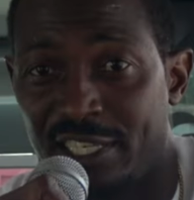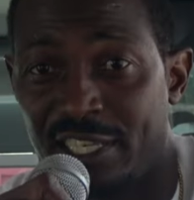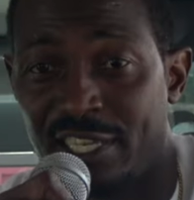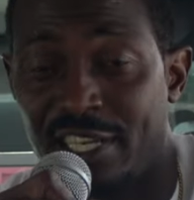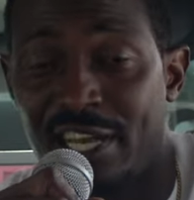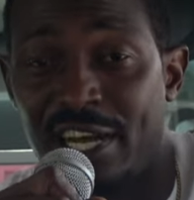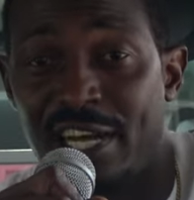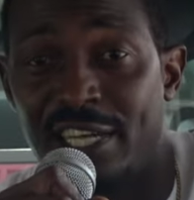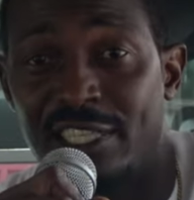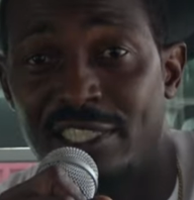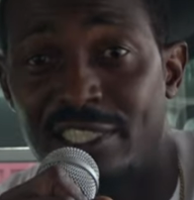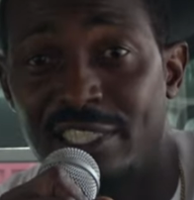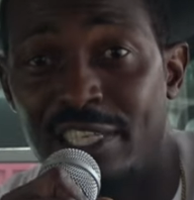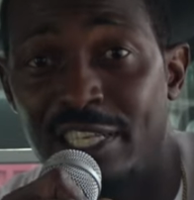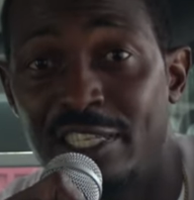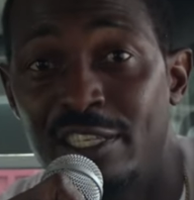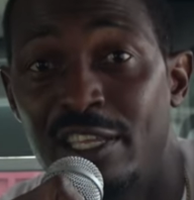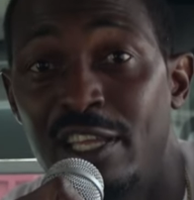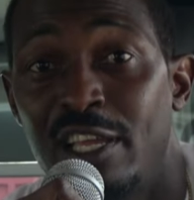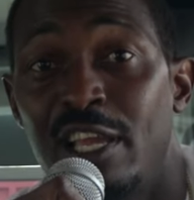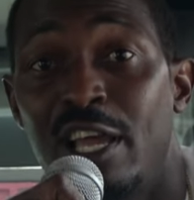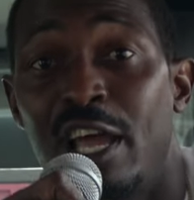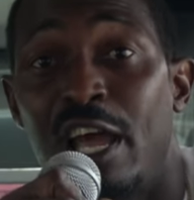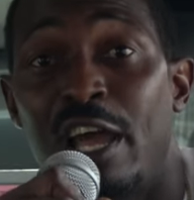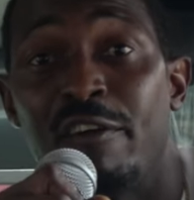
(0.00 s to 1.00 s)
to the continent
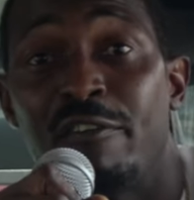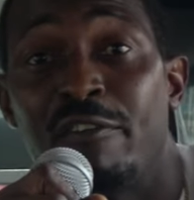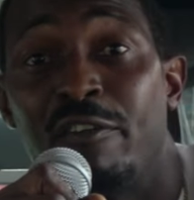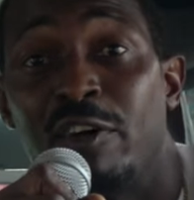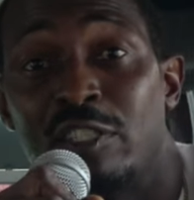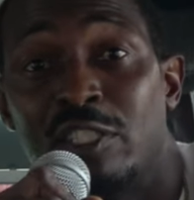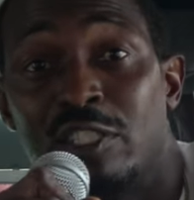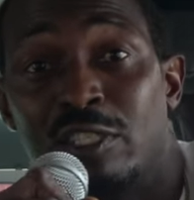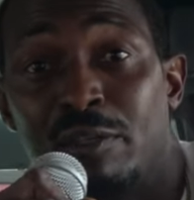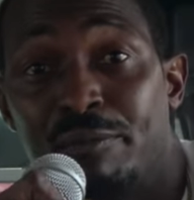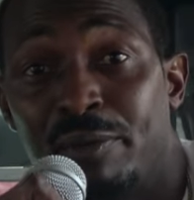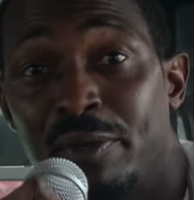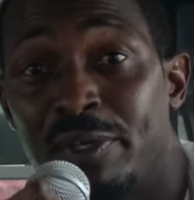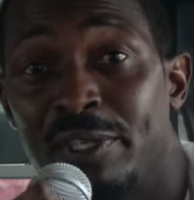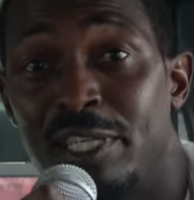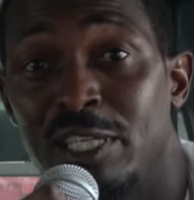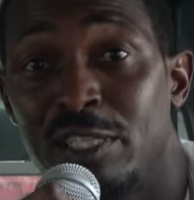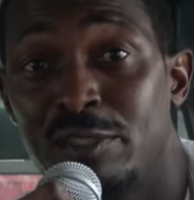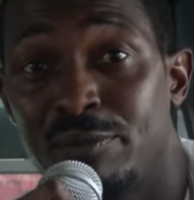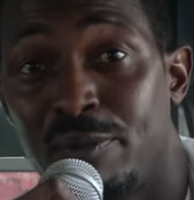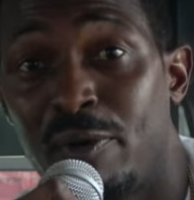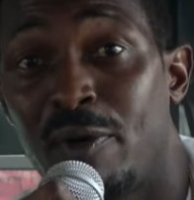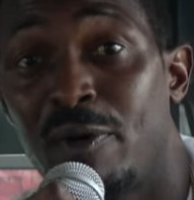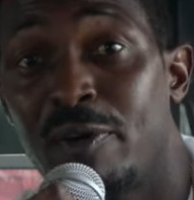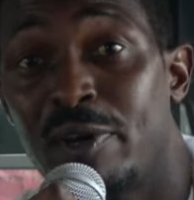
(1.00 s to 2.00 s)
and for us to put
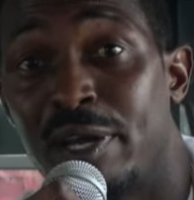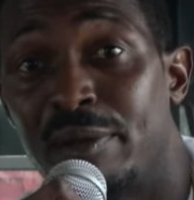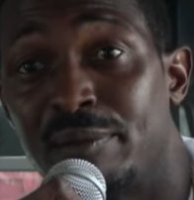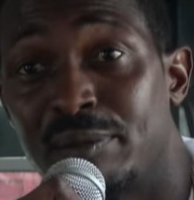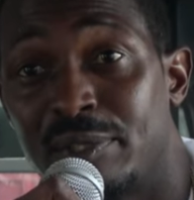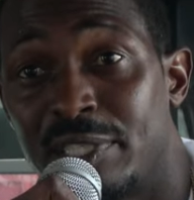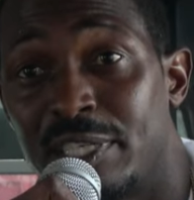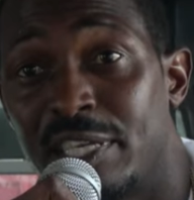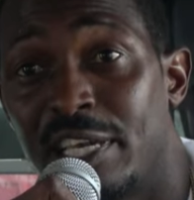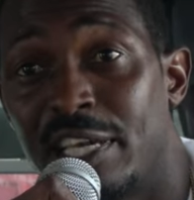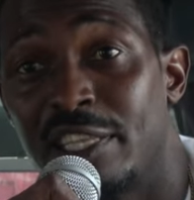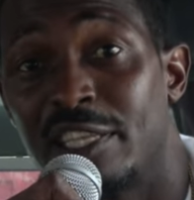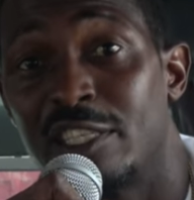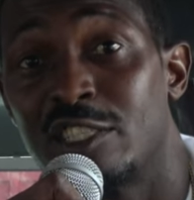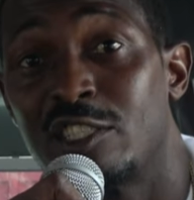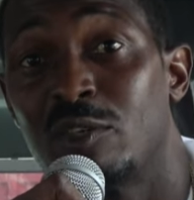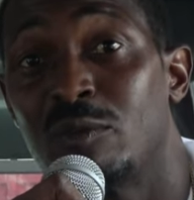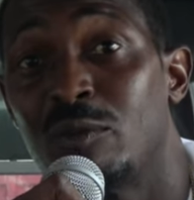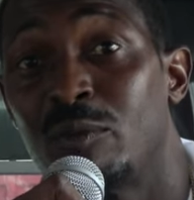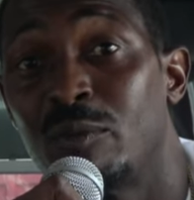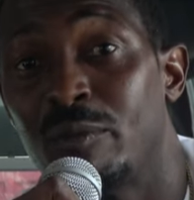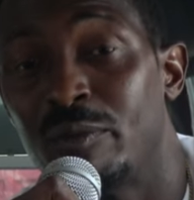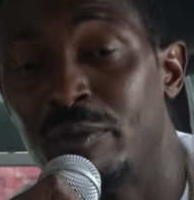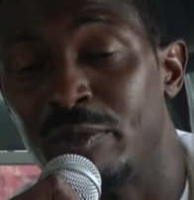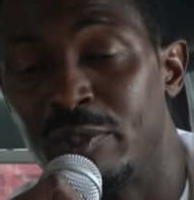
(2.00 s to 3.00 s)
these programs together to,
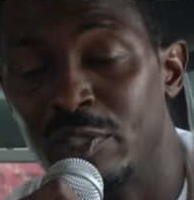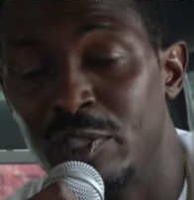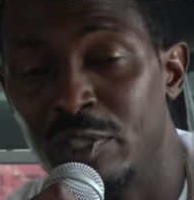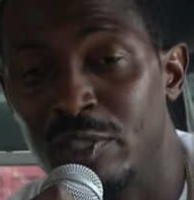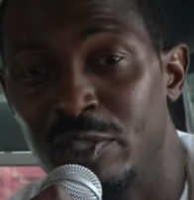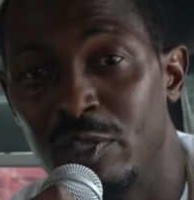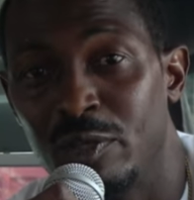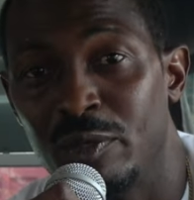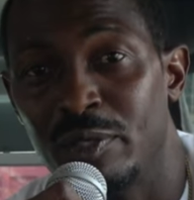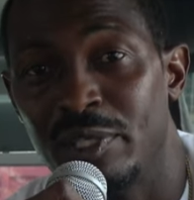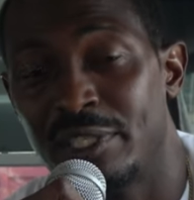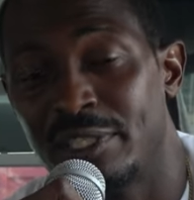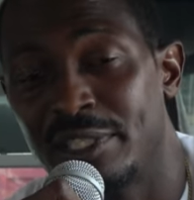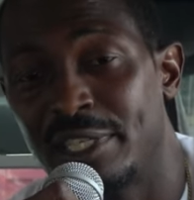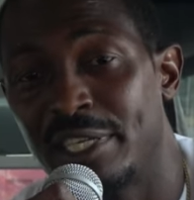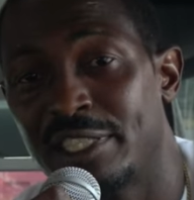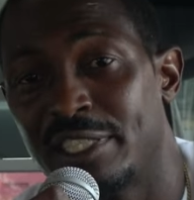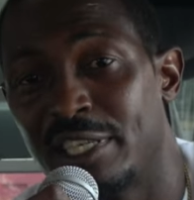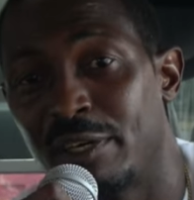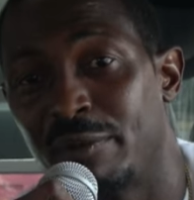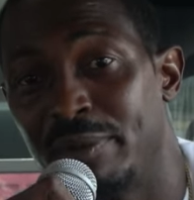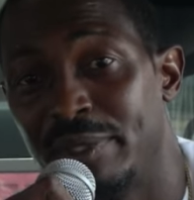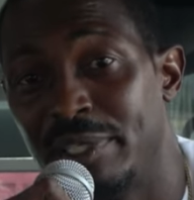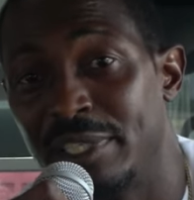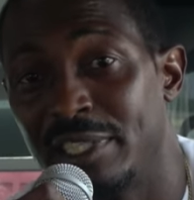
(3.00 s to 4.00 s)
to do these things
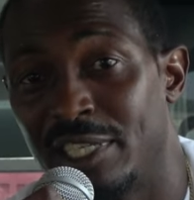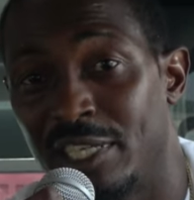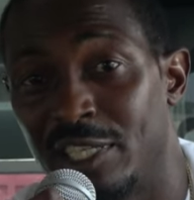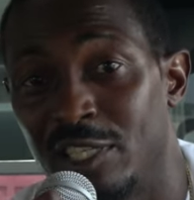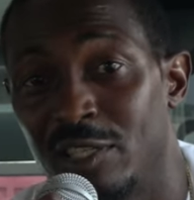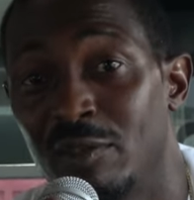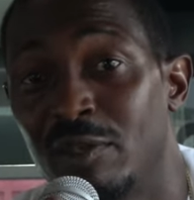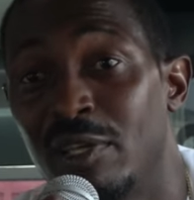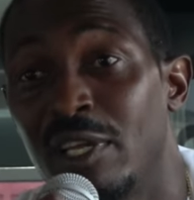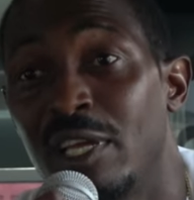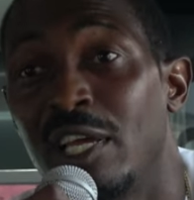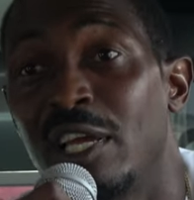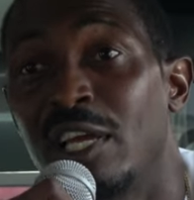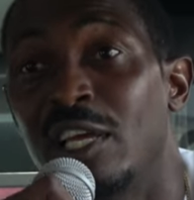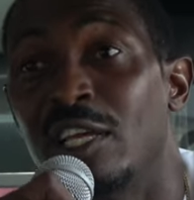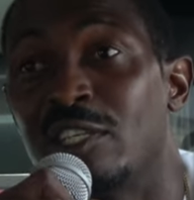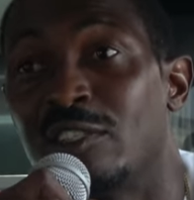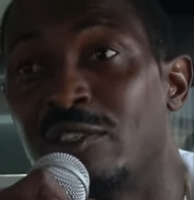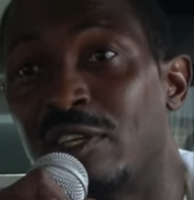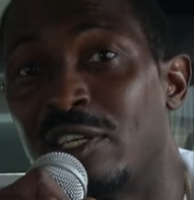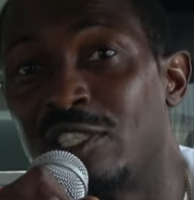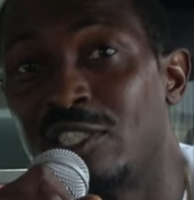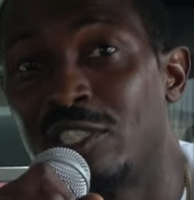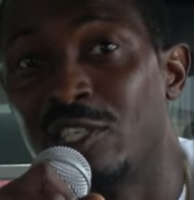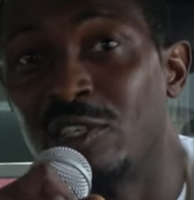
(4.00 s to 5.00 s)
that we need to do
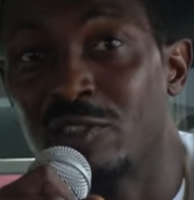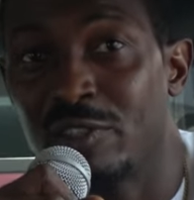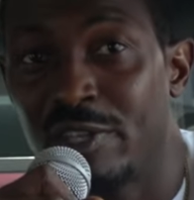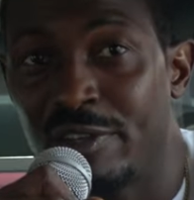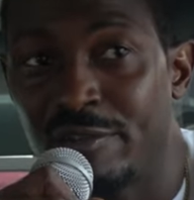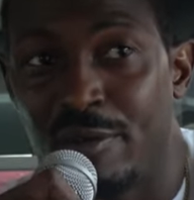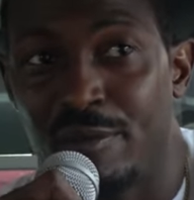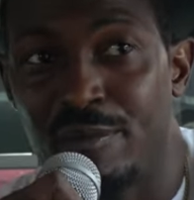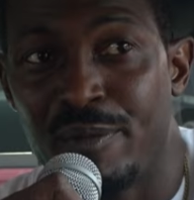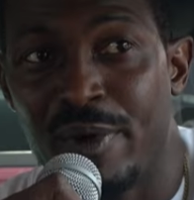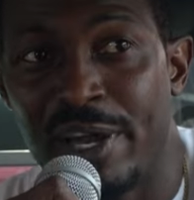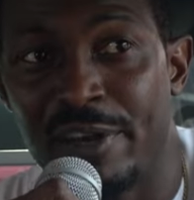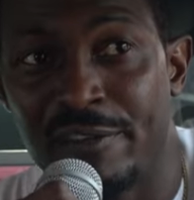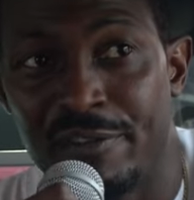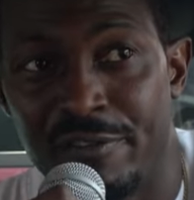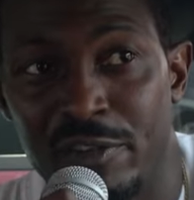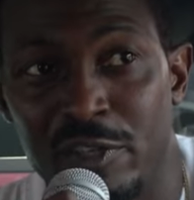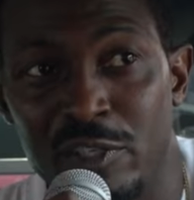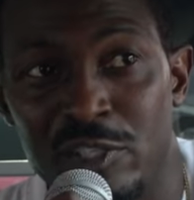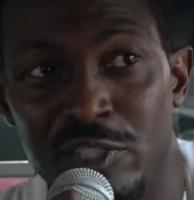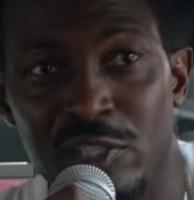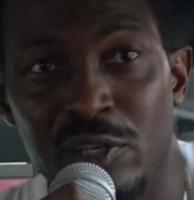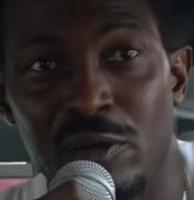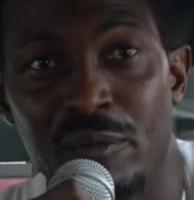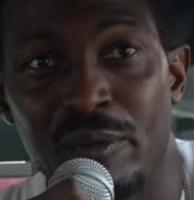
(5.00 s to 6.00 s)
so our children have a bright
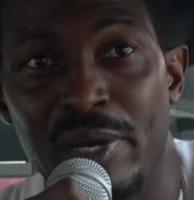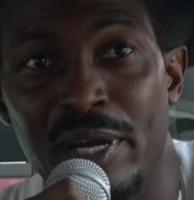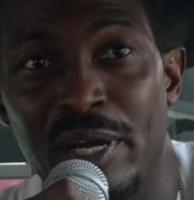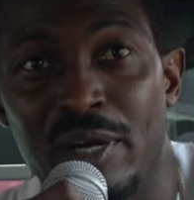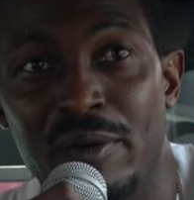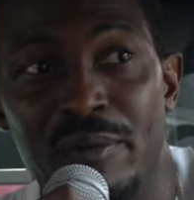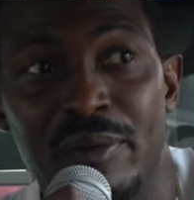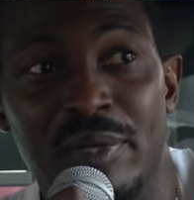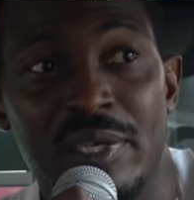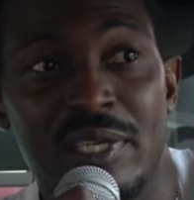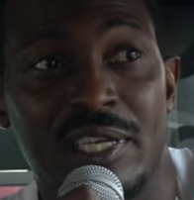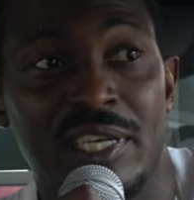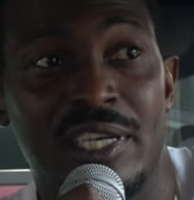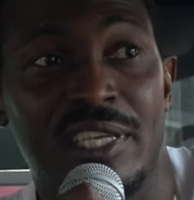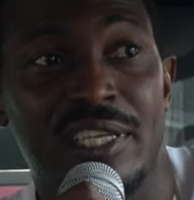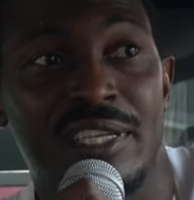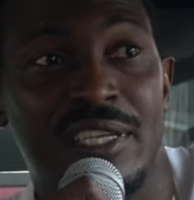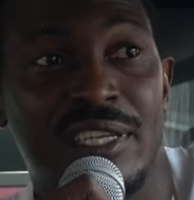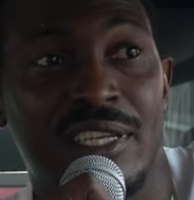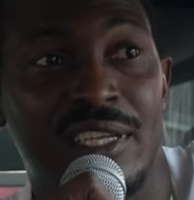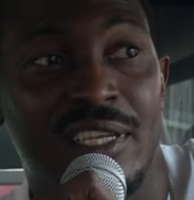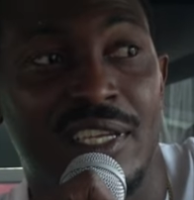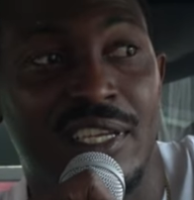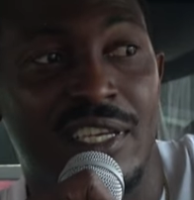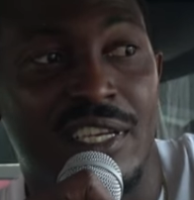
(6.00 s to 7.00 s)
future where we
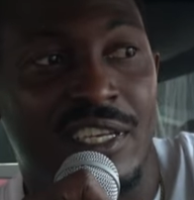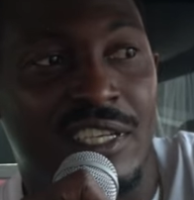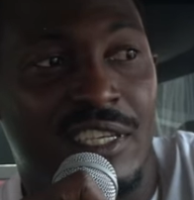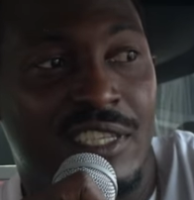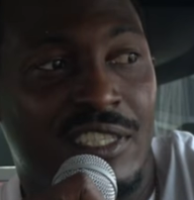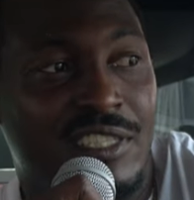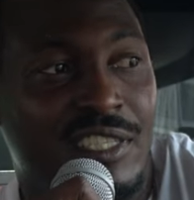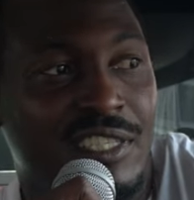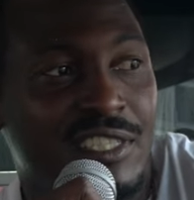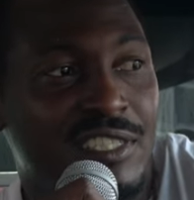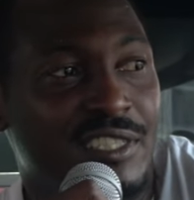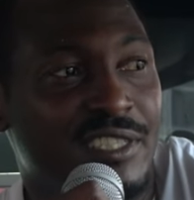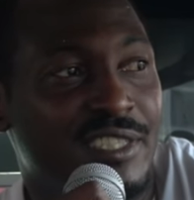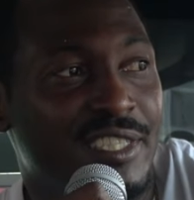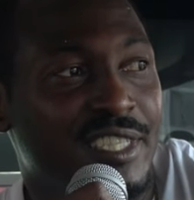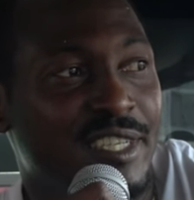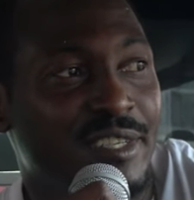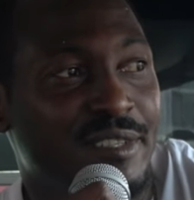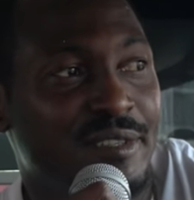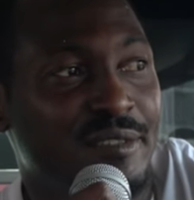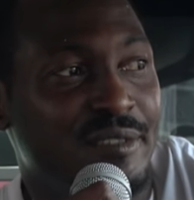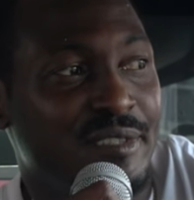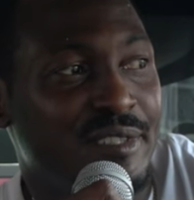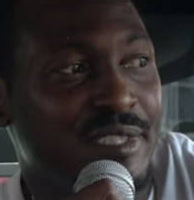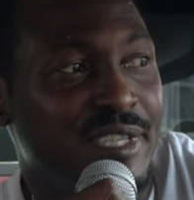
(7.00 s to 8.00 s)
can this, you
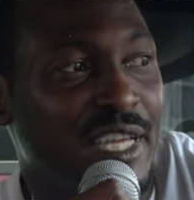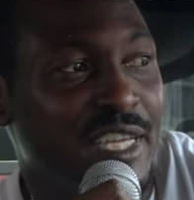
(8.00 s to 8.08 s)
know,